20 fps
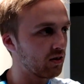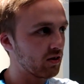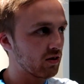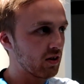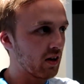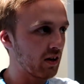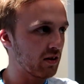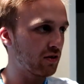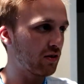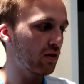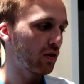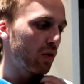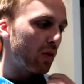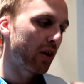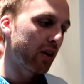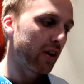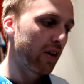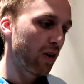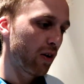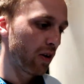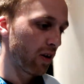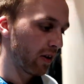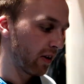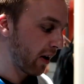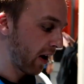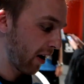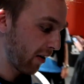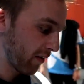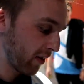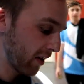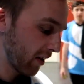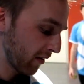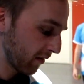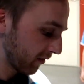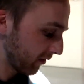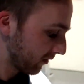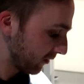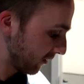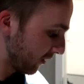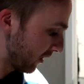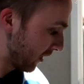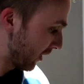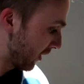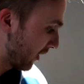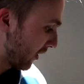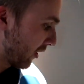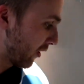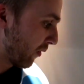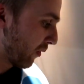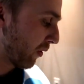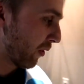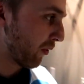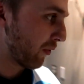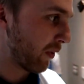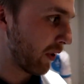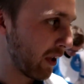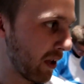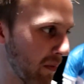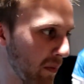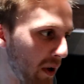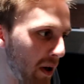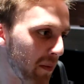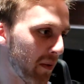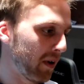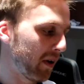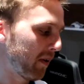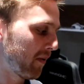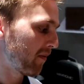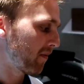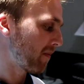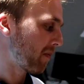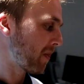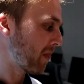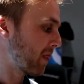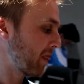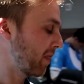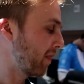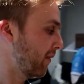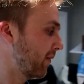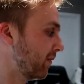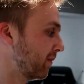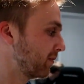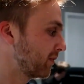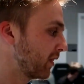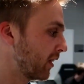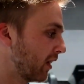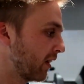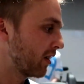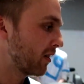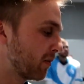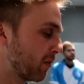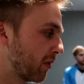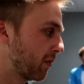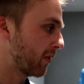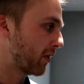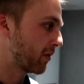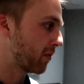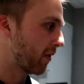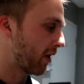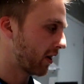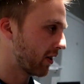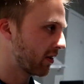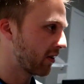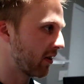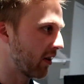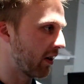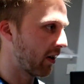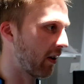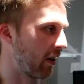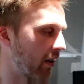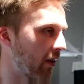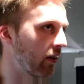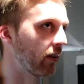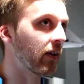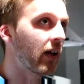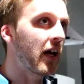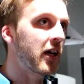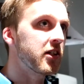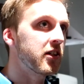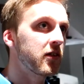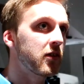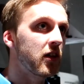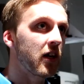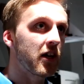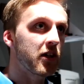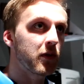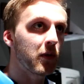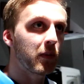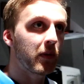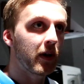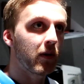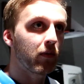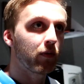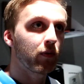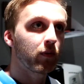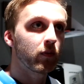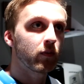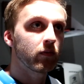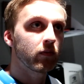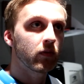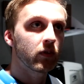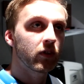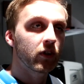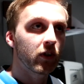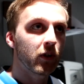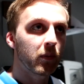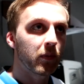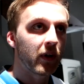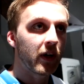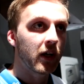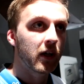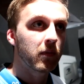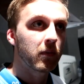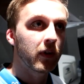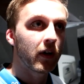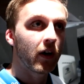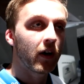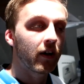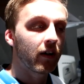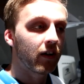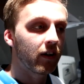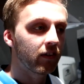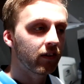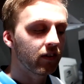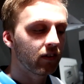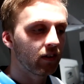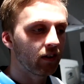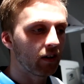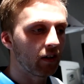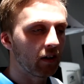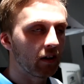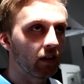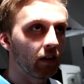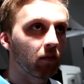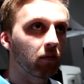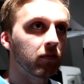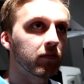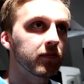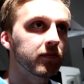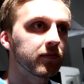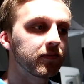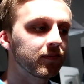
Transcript: just lost 2-1 out. Navi, real fucking bummer. Pretty much marks uh, last CS we're playing until the break, mid-August. Um,